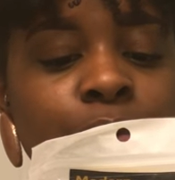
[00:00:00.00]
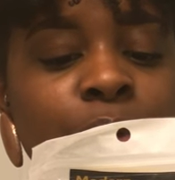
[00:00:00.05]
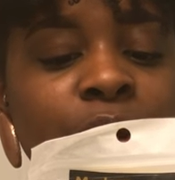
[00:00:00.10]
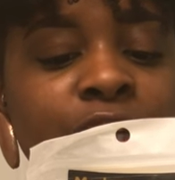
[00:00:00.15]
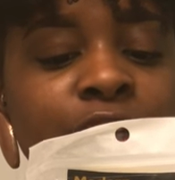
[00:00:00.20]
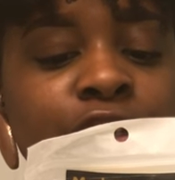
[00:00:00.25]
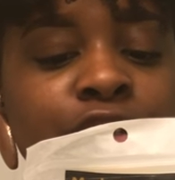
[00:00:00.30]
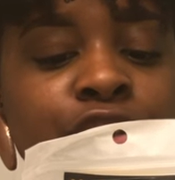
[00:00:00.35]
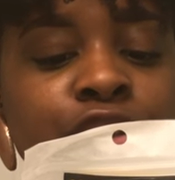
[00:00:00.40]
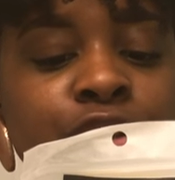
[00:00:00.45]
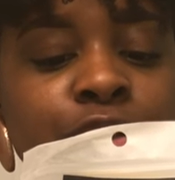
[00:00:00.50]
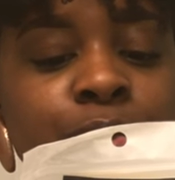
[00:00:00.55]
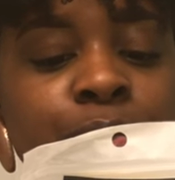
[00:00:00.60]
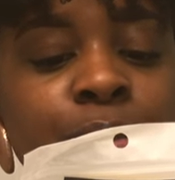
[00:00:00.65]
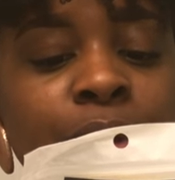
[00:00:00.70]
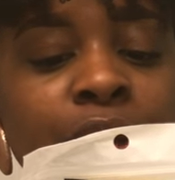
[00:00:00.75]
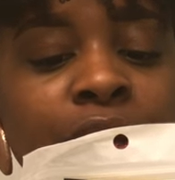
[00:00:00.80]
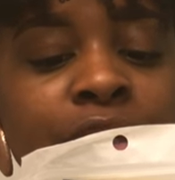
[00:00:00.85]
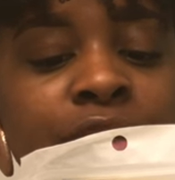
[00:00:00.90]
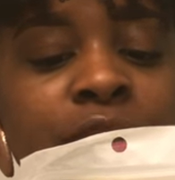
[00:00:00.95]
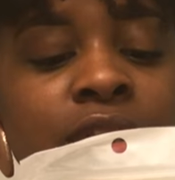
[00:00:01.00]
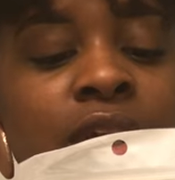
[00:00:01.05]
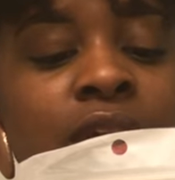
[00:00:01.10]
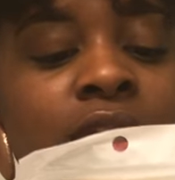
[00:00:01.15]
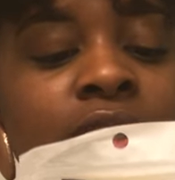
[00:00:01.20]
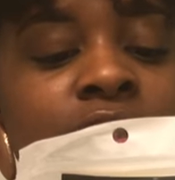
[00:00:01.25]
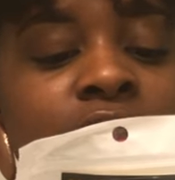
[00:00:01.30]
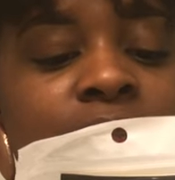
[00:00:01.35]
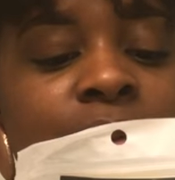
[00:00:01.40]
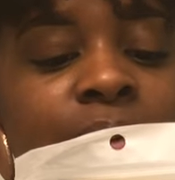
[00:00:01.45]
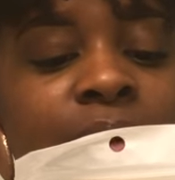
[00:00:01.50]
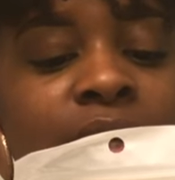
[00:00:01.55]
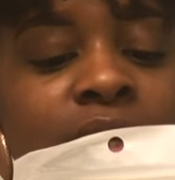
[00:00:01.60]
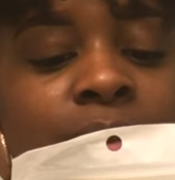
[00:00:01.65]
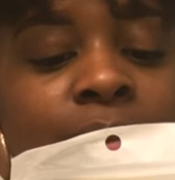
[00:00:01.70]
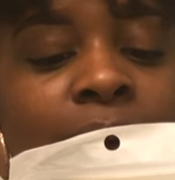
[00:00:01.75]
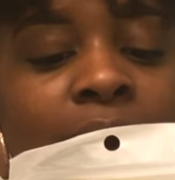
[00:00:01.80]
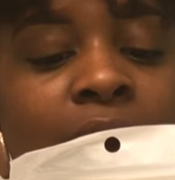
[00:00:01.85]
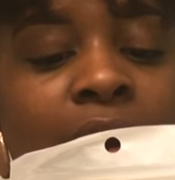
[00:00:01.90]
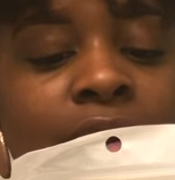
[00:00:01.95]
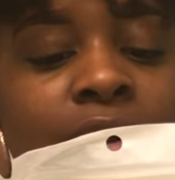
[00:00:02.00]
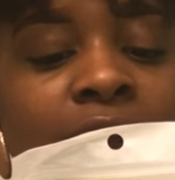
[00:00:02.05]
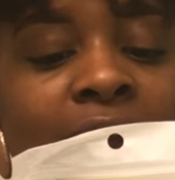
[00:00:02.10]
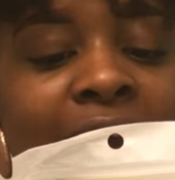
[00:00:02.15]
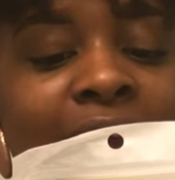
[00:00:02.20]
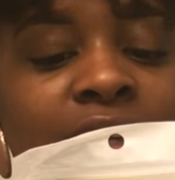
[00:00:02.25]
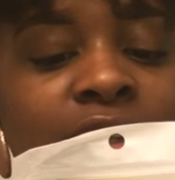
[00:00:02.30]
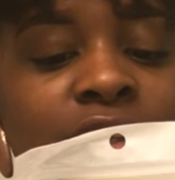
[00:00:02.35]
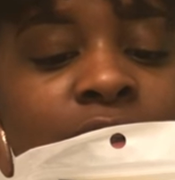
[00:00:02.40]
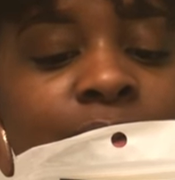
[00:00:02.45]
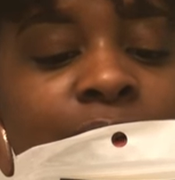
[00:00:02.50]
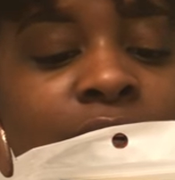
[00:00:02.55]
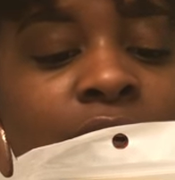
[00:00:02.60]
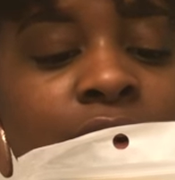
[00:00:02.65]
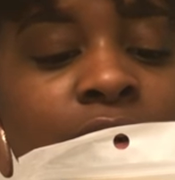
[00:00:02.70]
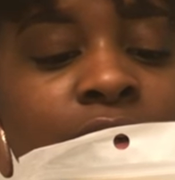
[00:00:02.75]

Wet your toothbrush, dip it in the powder, add a little bit of